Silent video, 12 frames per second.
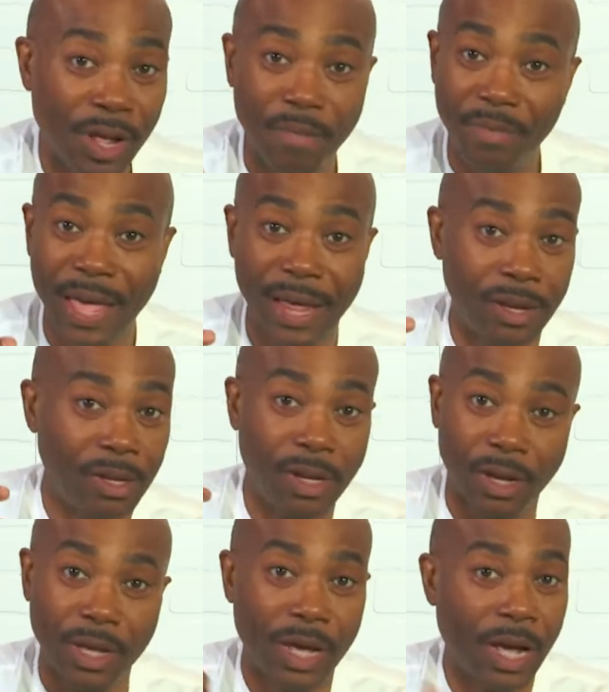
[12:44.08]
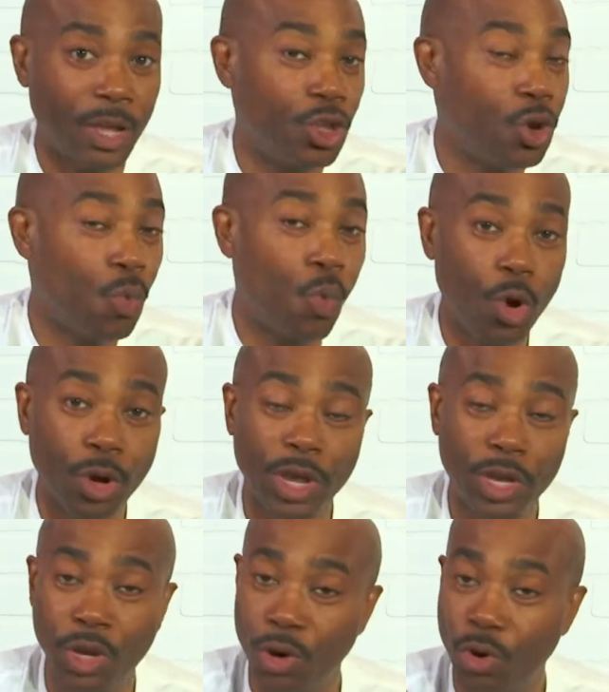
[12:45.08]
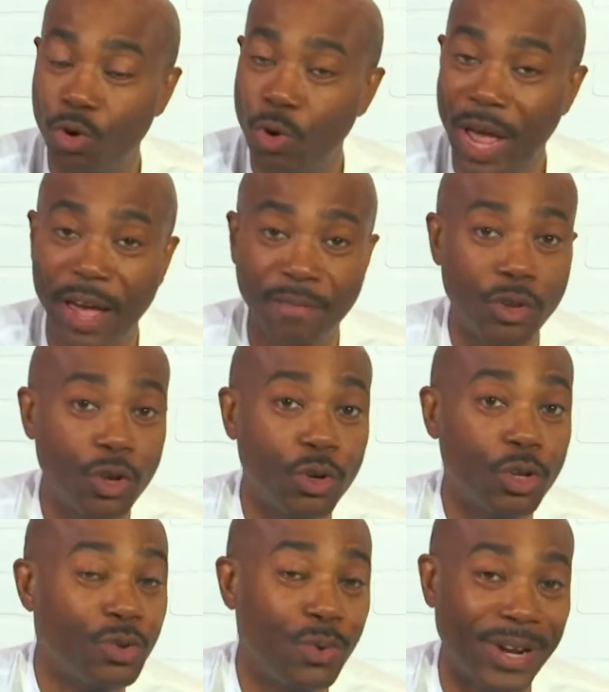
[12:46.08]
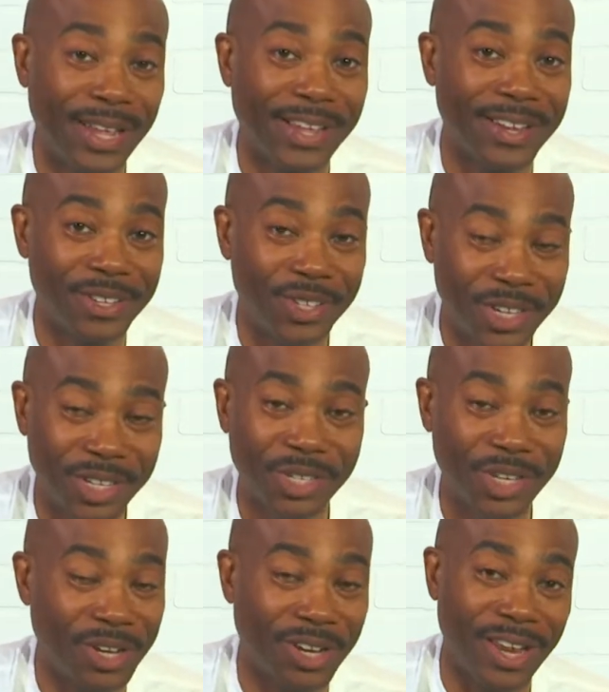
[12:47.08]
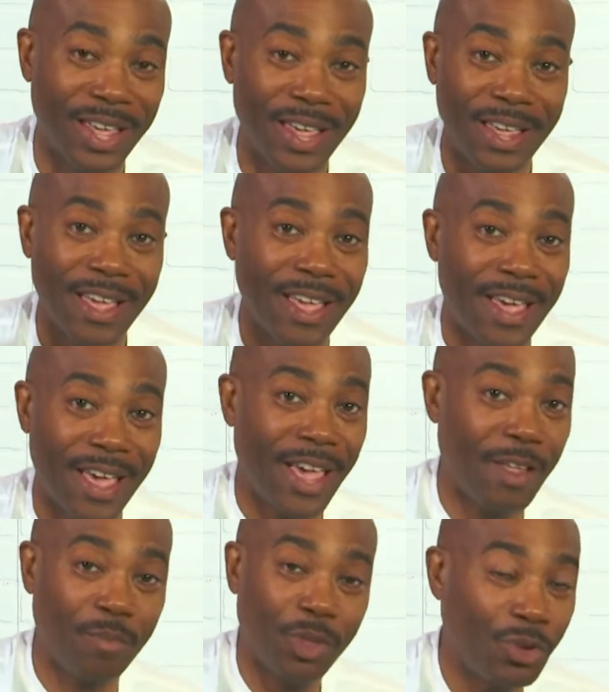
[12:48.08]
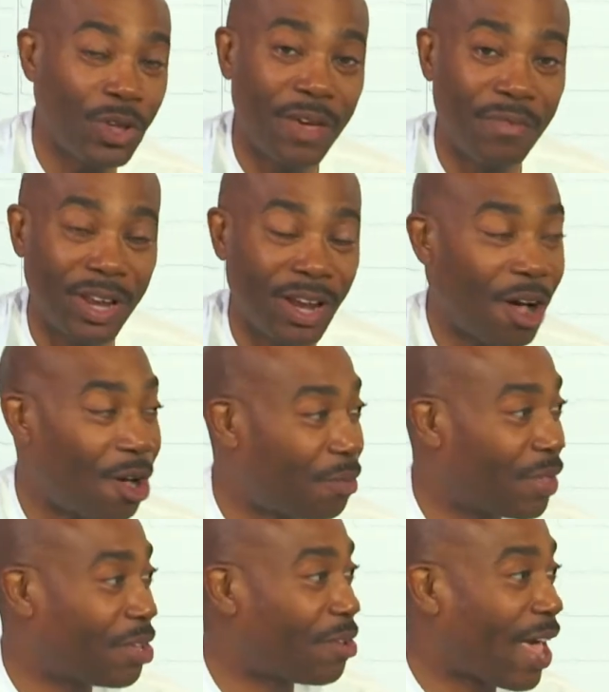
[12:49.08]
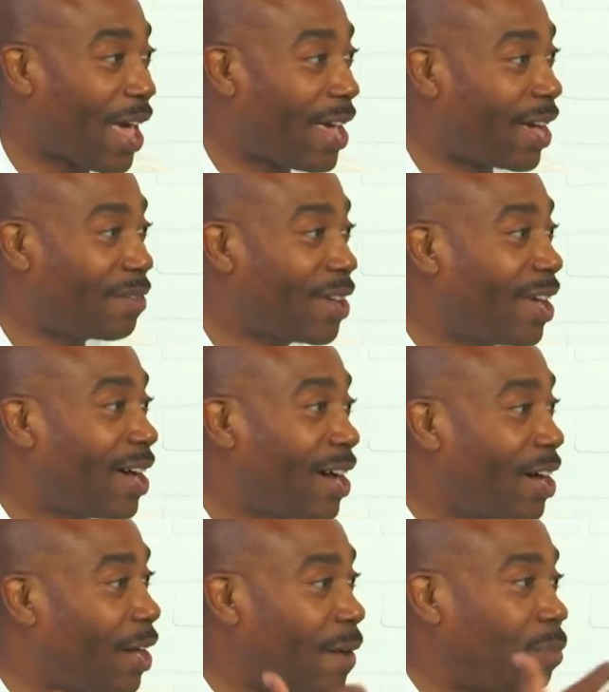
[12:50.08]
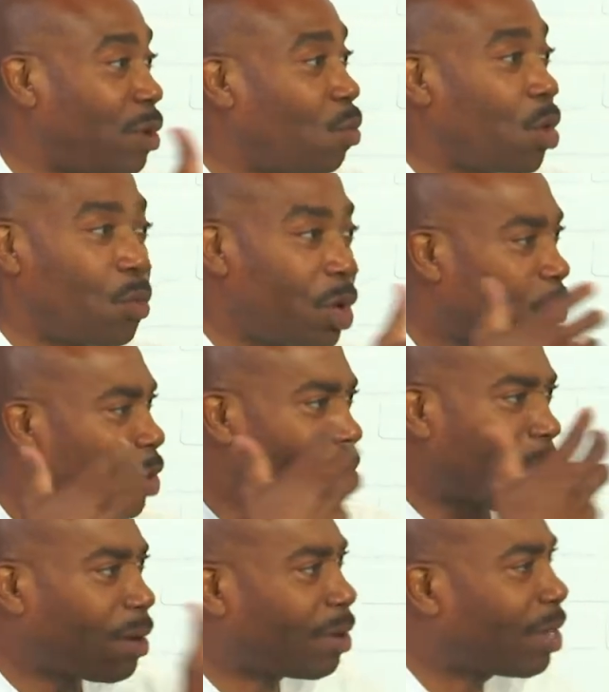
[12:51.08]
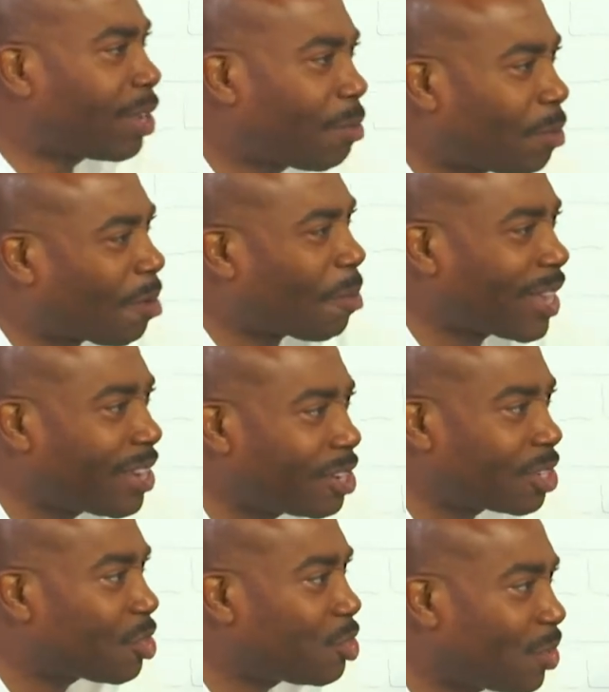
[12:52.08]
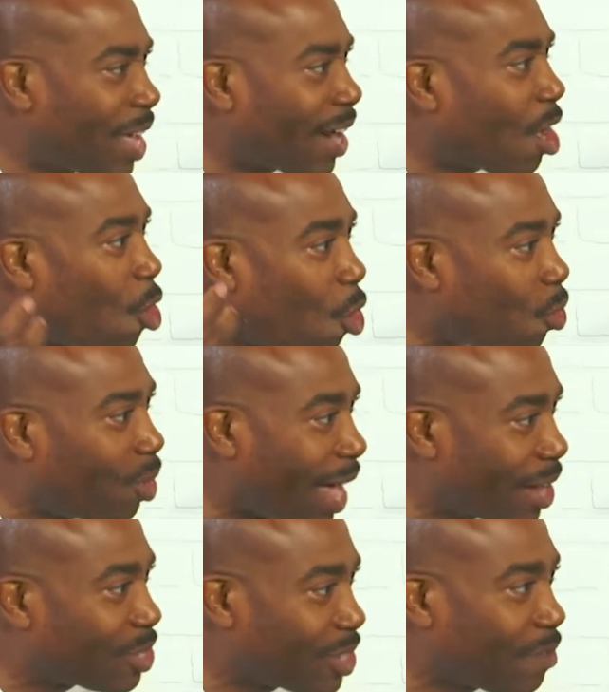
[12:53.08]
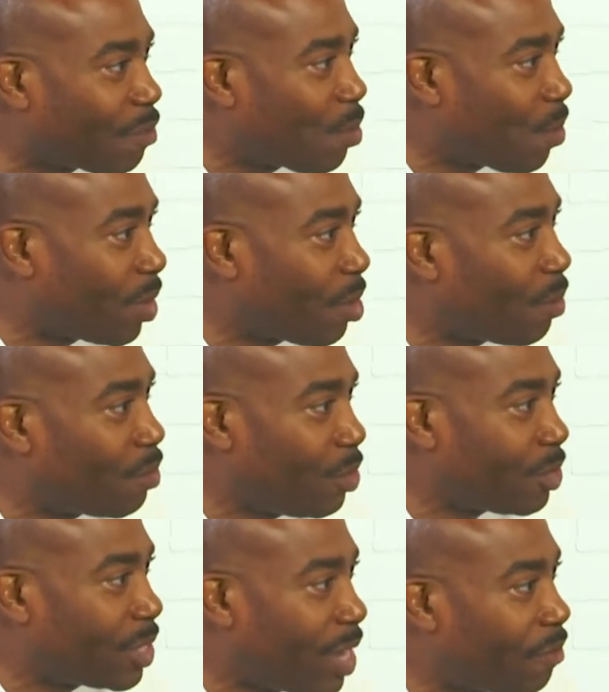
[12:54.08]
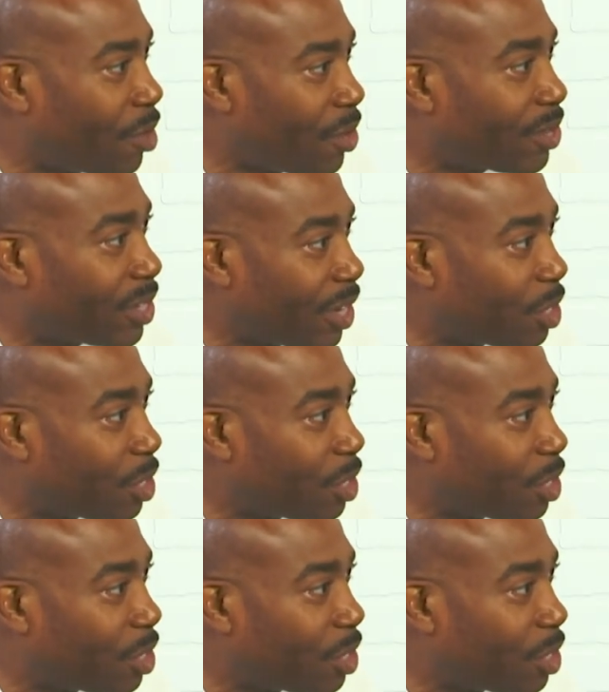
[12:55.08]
that, look, you're working your craft, you're doing it consistently, and you're giving it all that you have. What about, you know, my goodness, because you got a whole lot of stuff going on yourself, Kirsten, as